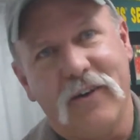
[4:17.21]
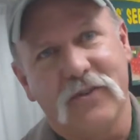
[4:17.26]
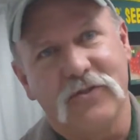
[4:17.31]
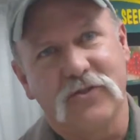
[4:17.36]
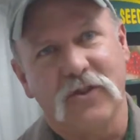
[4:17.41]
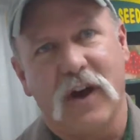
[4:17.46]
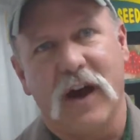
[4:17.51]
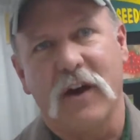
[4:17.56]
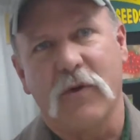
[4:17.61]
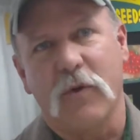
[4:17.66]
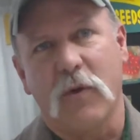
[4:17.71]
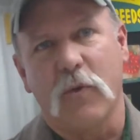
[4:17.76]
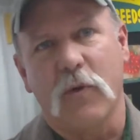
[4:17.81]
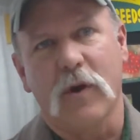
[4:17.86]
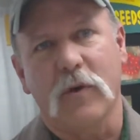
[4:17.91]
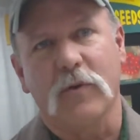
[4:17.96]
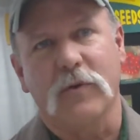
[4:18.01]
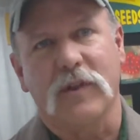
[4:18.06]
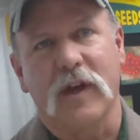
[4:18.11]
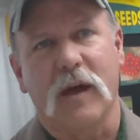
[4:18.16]
So how do we
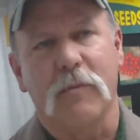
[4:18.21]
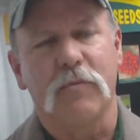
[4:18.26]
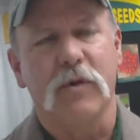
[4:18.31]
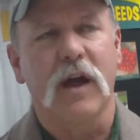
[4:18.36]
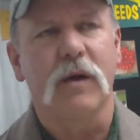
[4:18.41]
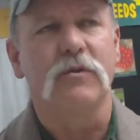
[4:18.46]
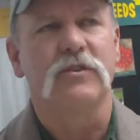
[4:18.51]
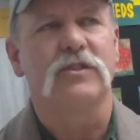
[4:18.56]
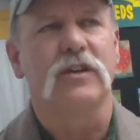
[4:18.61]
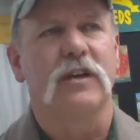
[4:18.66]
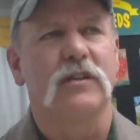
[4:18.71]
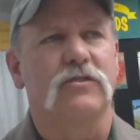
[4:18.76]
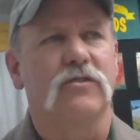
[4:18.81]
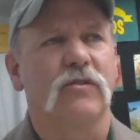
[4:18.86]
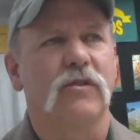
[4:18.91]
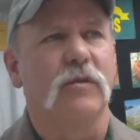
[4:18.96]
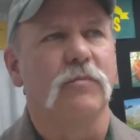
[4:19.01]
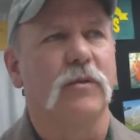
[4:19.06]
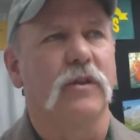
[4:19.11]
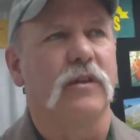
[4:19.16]
work with that? But I would say it's
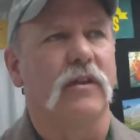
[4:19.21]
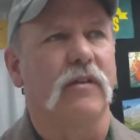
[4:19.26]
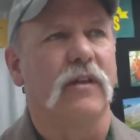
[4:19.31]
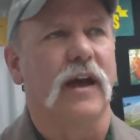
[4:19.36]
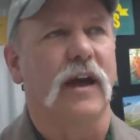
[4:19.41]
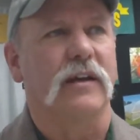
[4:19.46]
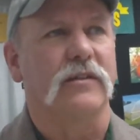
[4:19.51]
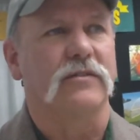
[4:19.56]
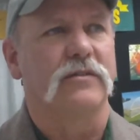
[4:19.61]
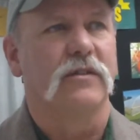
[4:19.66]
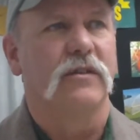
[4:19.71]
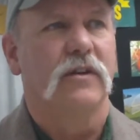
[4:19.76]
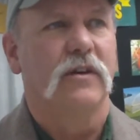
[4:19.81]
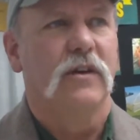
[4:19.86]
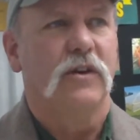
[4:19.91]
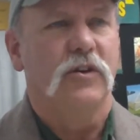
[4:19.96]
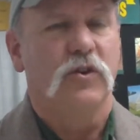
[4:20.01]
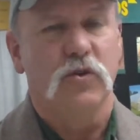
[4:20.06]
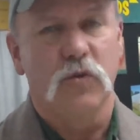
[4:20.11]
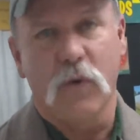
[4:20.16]
only been the last
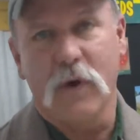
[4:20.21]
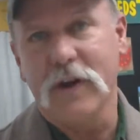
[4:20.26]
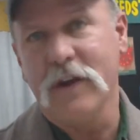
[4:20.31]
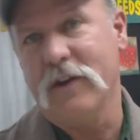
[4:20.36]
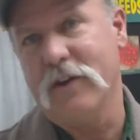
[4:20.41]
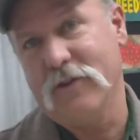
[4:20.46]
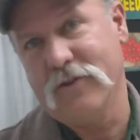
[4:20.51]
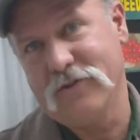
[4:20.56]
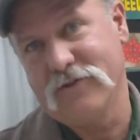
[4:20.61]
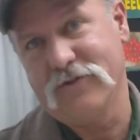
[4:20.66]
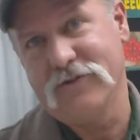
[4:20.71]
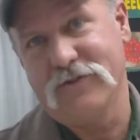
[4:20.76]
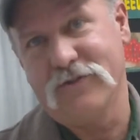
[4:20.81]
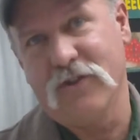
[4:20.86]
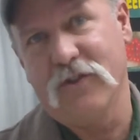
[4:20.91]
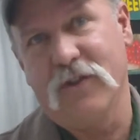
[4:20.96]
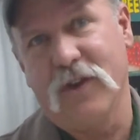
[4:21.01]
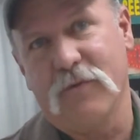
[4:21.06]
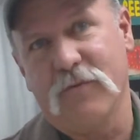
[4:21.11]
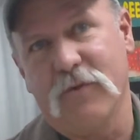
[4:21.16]
20 years or
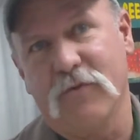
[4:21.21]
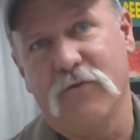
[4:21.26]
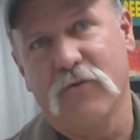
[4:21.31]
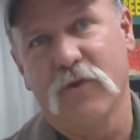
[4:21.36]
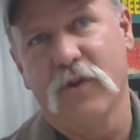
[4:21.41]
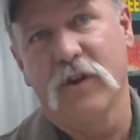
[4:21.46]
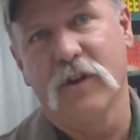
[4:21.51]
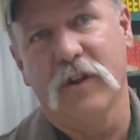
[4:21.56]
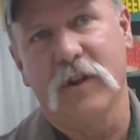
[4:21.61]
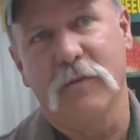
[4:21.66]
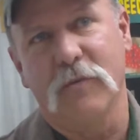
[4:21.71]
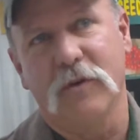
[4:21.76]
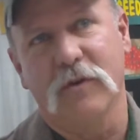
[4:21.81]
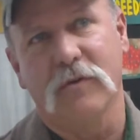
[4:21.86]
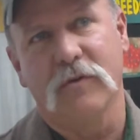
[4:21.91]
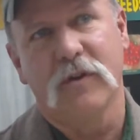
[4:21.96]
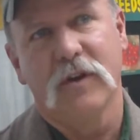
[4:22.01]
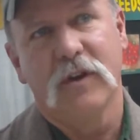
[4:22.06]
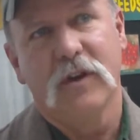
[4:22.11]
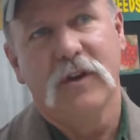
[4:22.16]
so that we've really
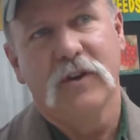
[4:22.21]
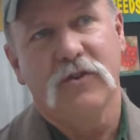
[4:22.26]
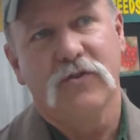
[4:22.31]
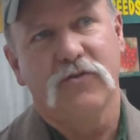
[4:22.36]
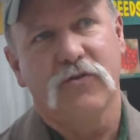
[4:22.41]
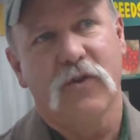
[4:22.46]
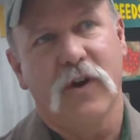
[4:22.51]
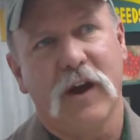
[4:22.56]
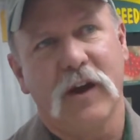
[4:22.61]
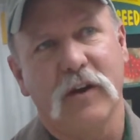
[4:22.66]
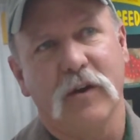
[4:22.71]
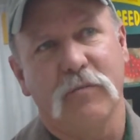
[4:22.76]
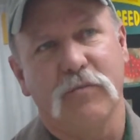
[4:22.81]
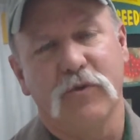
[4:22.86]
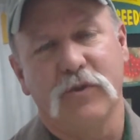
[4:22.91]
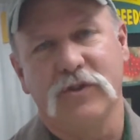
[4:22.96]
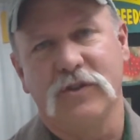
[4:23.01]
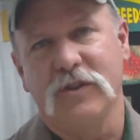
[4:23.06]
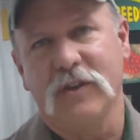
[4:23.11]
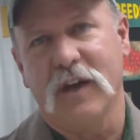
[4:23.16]
been trying to
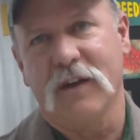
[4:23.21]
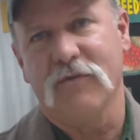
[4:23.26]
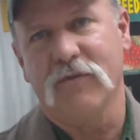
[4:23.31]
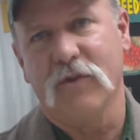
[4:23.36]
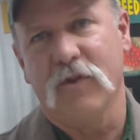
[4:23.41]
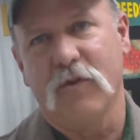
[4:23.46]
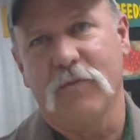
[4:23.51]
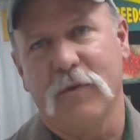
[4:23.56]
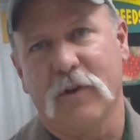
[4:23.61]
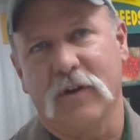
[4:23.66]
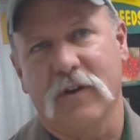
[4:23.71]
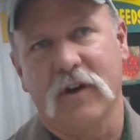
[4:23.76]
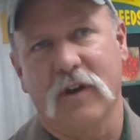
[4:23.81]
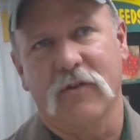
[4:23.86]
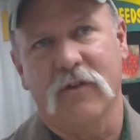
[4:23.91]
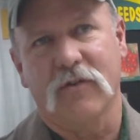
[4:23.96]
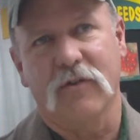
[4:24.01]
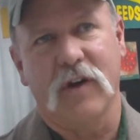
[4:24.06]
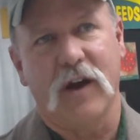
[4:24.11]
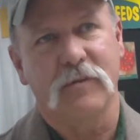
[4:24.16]
push the envelope on
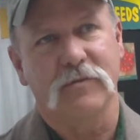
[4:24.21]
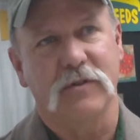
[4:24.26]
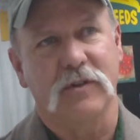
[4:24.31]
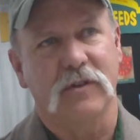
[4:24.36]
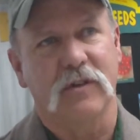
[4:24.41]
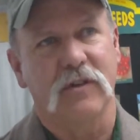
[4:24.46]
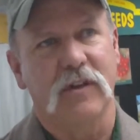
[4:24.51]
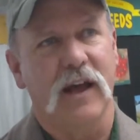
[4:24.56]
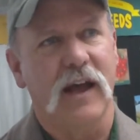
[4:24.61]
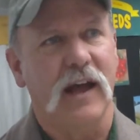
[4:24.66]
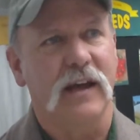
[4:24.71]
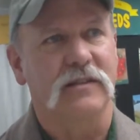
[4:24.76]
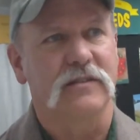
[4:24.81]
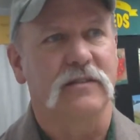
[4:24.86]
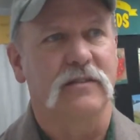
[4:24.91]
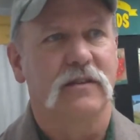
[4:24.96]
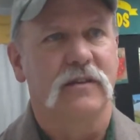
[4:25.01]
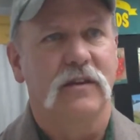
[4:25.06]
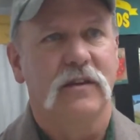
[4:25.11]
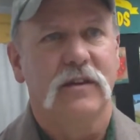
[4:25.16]
cover crops. In the
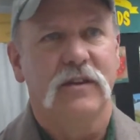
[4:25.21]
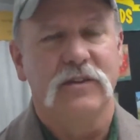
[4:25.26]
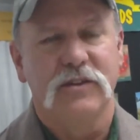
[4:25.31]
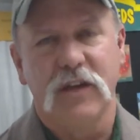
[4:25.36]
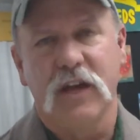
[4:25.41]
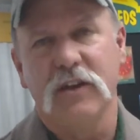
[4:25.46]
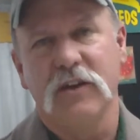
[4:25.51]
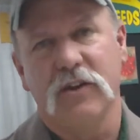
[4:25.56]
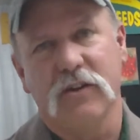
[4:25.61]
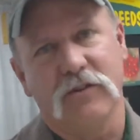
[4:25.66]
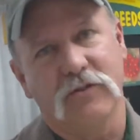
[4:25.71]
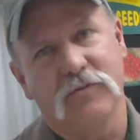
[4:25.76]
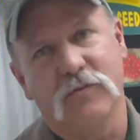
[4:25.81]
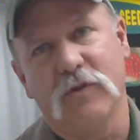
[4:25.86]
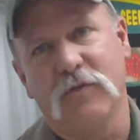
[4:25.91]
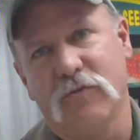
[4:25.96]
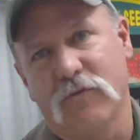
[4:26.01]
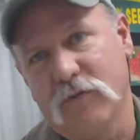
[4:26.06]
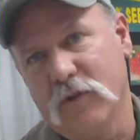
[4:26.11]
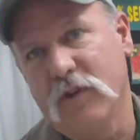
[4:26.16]
last 10 years,
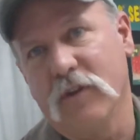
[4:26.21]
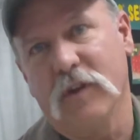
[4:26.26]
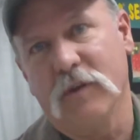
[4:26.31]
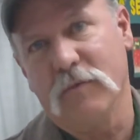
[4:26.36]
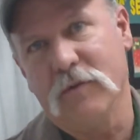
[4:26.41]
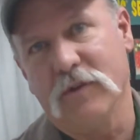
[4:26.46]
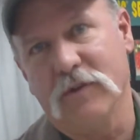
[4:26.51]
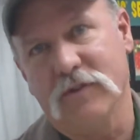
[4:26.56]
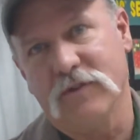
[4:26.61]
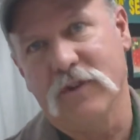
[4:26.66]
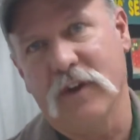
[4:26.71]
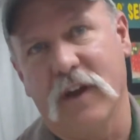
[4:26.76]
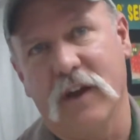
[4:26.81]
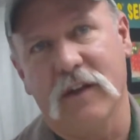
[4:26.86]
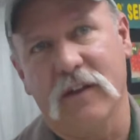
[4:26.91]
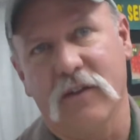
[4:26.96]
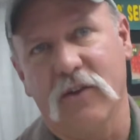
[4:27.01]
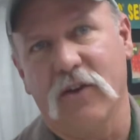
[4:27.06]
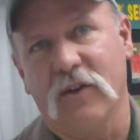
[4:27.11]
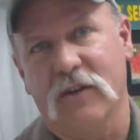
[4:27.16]
we've really been
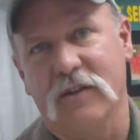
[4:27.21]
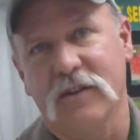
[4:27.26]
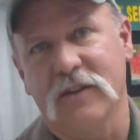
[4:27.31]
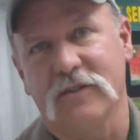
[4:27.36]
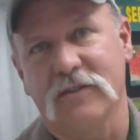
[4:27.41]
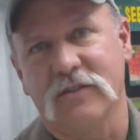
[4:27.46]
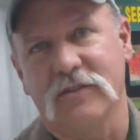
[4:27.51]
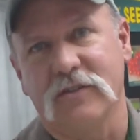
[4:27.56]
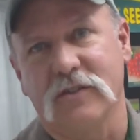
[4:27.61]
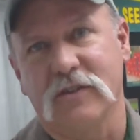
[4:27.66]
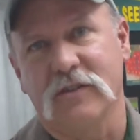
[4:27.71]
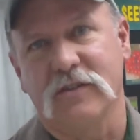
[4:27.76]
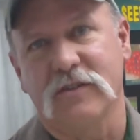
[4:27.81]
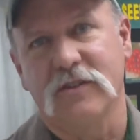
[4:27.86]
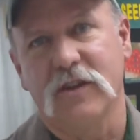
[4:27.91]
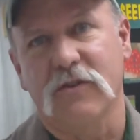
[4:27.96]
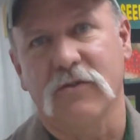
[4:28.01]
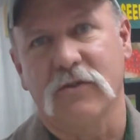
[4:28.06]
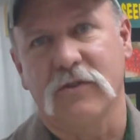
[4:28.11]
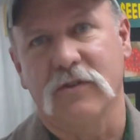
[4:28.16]
saying, look, this is the
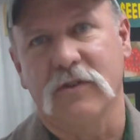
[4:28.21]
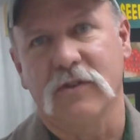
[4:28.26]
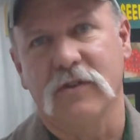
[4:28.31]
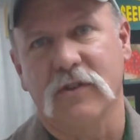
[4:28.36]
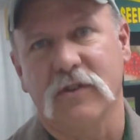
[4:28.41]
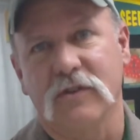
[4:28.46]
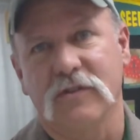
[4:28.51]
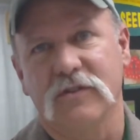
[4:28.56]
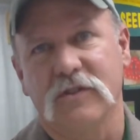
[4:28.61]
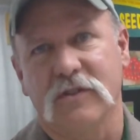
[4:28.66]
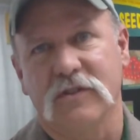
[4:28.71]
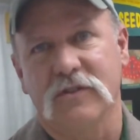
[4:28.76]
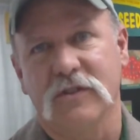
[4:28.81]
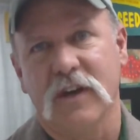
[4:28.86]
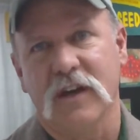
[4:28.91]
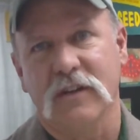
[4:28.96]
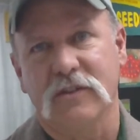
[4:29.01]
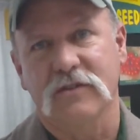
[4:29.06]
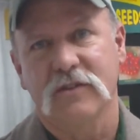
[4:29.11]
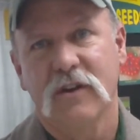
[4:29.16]
secret to the
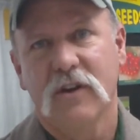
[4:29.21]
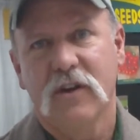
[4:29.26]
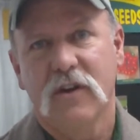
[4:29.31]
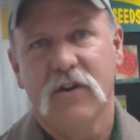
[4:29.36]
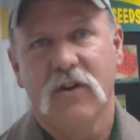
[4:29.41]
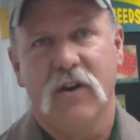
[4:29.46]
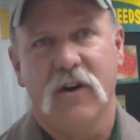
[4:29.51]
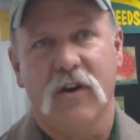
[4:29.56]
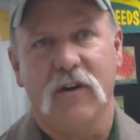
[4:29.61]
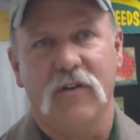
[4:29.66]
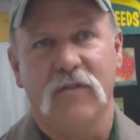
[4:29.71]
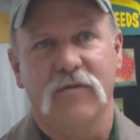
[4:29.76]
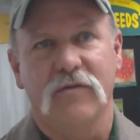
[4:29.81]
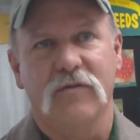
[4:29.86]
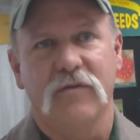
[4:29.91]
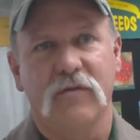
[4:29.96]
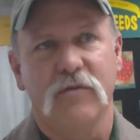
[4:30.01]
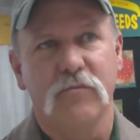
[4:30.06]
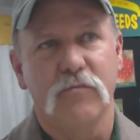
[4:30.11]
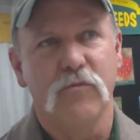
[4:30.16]
success of
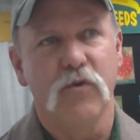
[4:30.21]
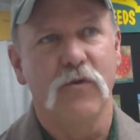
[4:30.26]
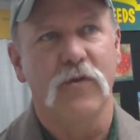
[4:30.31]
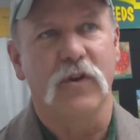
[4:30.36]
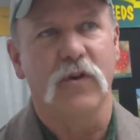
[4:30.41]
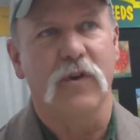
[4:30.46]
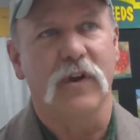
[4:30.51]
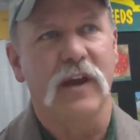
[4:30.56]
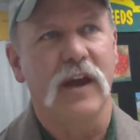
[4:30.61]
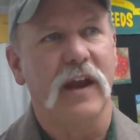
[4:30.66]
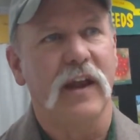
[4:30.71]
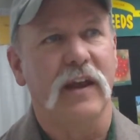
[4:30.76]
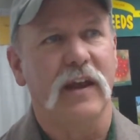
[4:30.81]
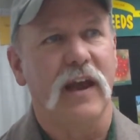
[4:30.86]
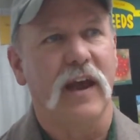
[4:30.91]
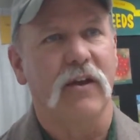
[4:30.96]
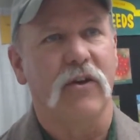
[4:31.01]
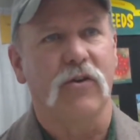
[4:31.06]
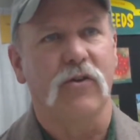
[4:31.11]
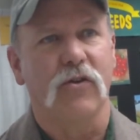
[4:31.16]
moving organic
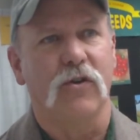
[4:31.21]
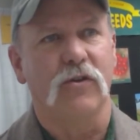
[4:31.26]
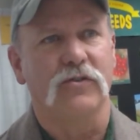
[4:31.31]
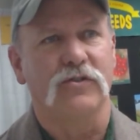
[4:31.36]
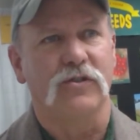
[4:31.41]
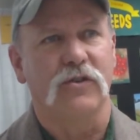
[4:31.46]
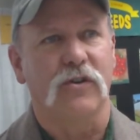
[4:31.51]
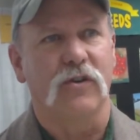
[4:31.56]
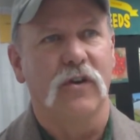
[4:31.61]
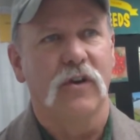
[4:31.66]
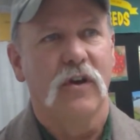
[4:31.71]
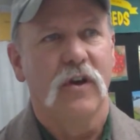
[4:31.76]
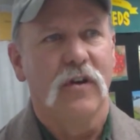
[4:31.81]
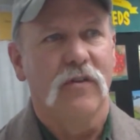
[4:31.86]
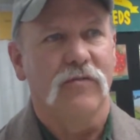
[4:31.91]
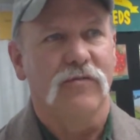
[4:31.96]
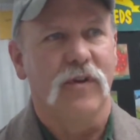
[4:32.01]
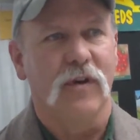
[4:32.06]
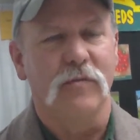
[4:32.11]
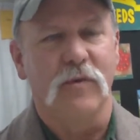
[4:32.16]
agriculture
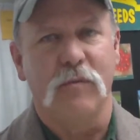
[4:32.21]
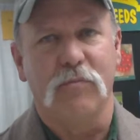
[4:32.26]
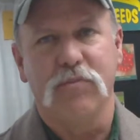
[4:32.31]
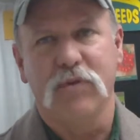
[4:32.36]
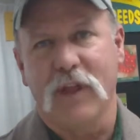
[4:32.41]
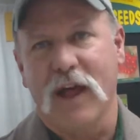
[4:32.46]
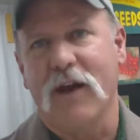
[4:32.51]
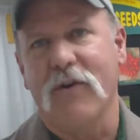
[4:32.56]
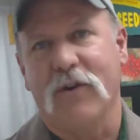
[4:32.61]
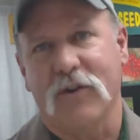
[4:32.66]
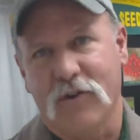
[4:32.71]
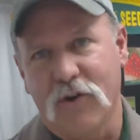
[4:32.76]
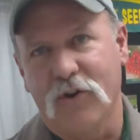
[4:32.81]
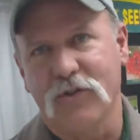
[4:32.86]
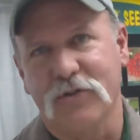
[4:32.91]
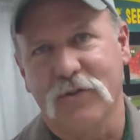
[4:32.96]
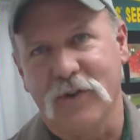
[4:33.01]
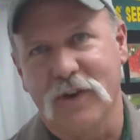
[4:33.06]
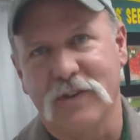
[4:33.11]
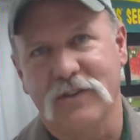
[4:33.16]
from a plow and
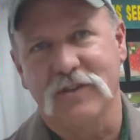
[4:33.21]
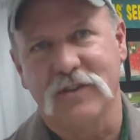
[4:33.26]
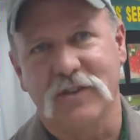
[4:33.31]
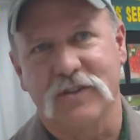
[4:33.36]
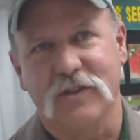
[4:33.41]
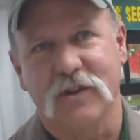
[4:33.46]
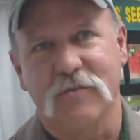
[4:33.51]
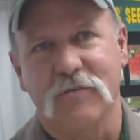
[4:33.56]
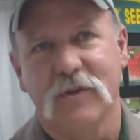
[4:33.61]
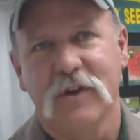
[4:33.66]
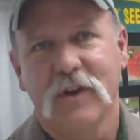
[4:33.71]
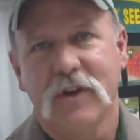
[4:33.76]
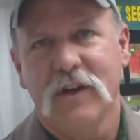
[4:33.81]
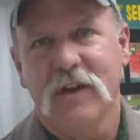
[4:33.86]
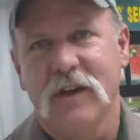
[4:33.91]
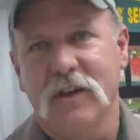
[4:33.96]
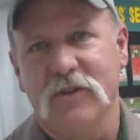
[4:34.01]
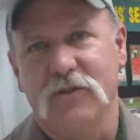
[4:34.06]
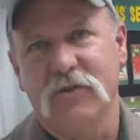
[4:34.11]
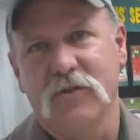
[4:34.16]
cultivate system
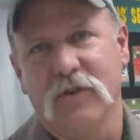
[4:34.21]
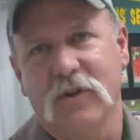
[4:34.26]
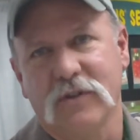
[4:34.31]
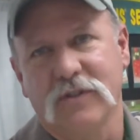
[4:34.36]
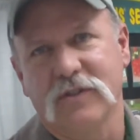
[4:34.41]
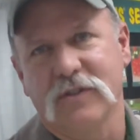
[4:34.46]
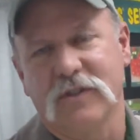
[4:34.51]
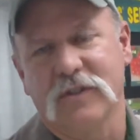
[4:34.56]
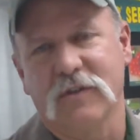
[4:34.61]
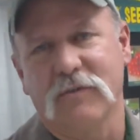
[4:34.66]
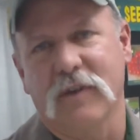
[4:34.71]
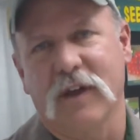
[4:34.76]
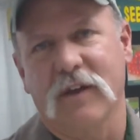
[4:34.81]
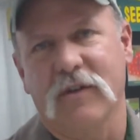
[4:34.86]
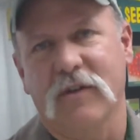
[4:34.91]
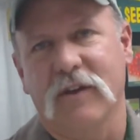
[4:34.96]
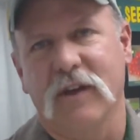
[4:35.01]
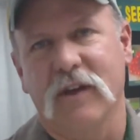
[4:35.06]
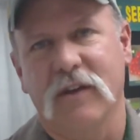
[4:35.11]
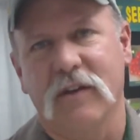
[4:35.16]
into a system
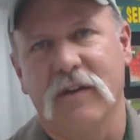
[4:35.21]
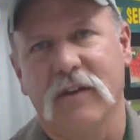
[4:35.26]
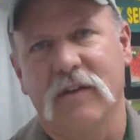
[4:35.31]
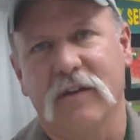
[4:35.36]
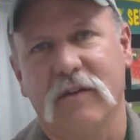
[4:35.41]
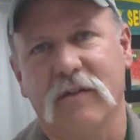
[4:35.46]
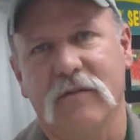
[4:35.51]
that can